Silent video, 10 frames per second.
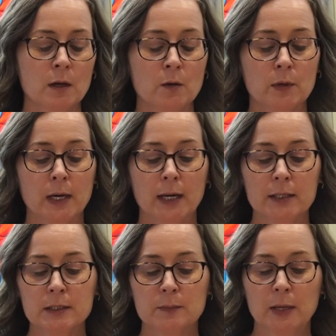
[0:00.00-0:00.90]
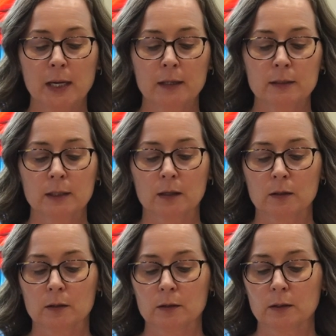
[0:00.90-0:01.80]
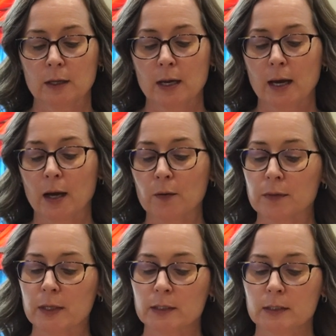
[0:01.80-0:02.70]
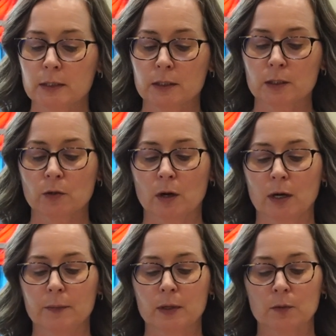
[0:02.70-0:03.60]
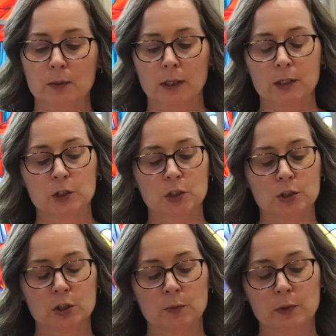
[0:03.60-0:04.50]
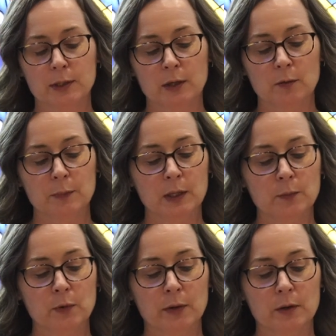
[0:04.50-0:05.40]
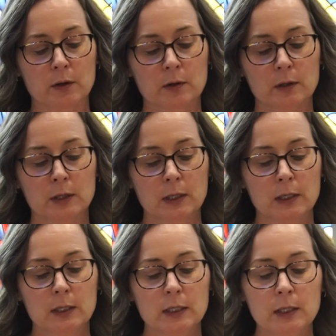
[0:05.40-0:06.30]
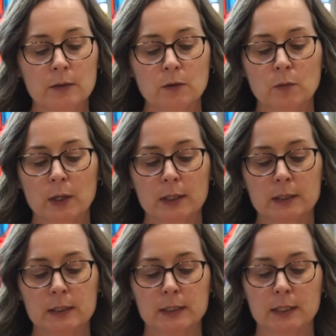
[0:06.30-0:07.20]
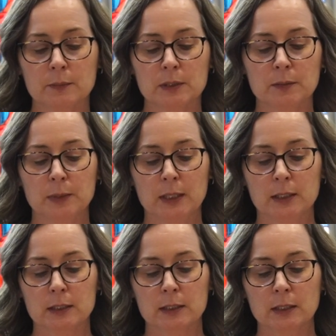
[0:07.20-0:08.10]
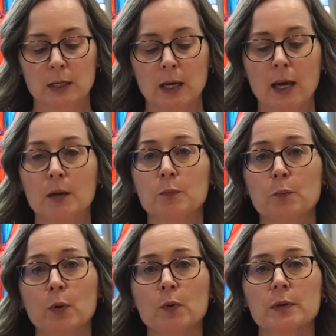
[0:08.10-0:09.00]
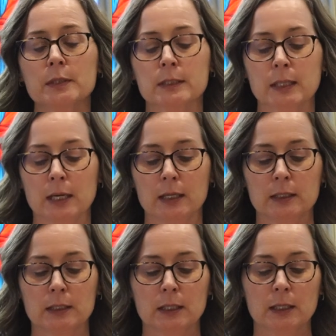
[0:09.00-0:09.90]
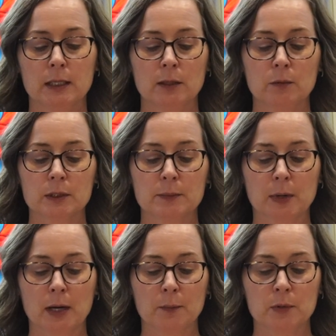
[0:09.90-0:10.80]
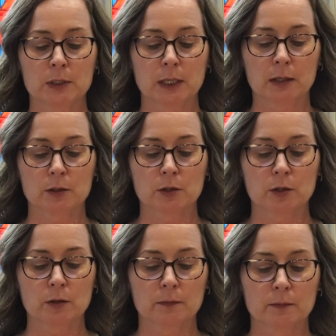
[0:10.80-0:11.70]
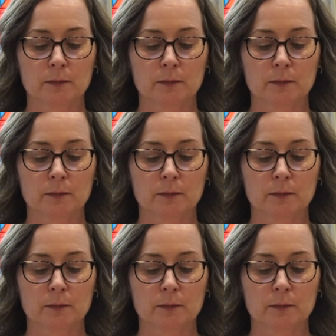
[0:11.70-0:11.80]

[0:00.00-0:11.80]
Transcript: When I asked my aunt and uncle how they'd describe their relationship with their big brother, neither one skipped a beat, and both said he was my protector.